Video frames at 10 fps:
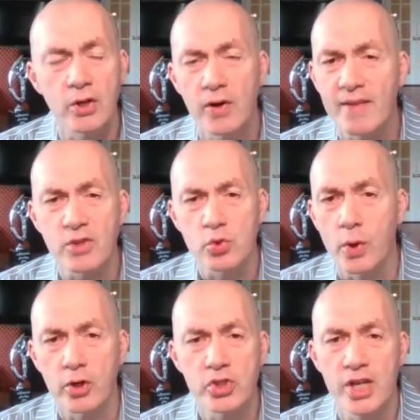You don't have to
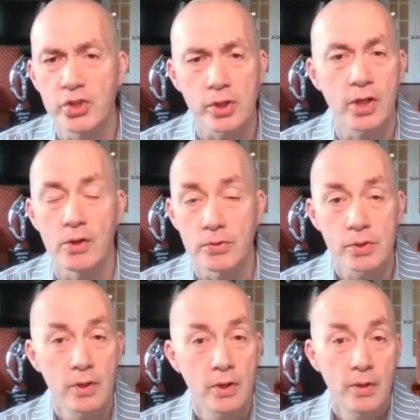sweat or change your
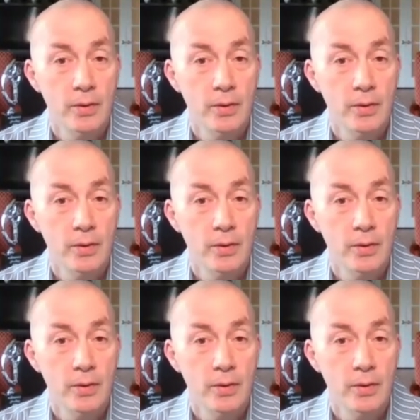clothes.